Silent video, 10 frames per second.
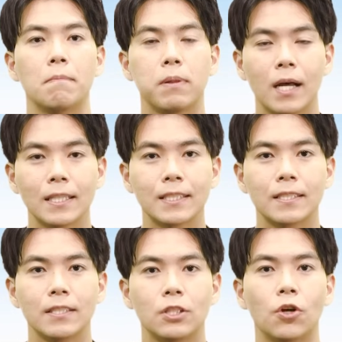Plus,
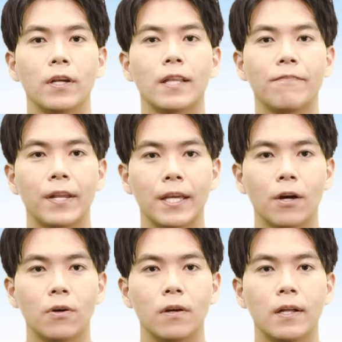during the
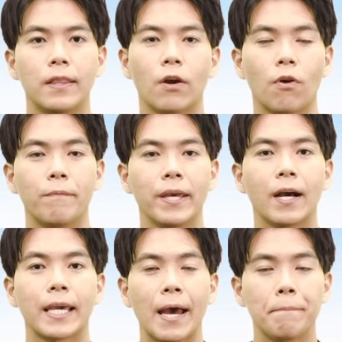video, there will be a
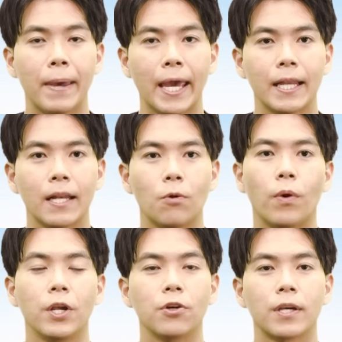campaign
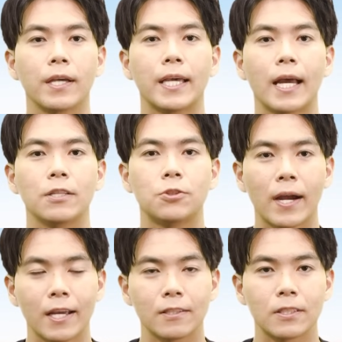where you can get
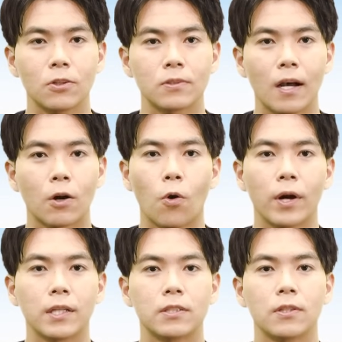Dragonstones
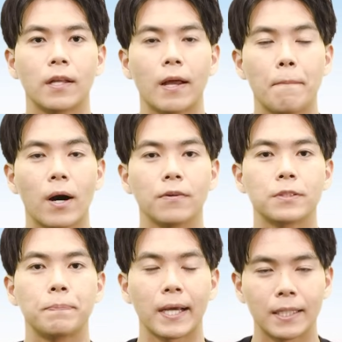according to the number of
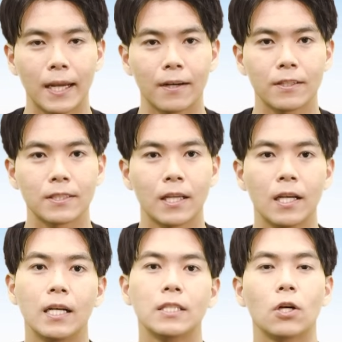spectators,
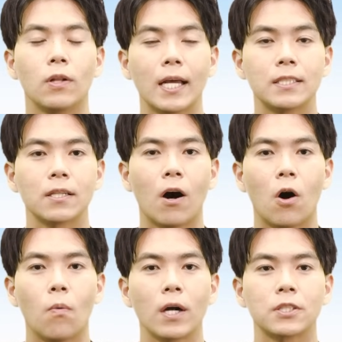so let's
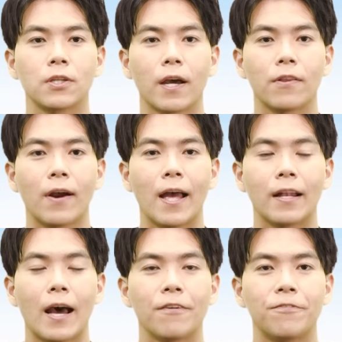all watch together and
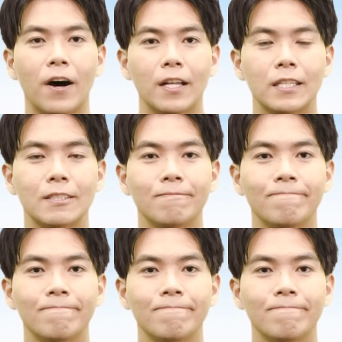have fun.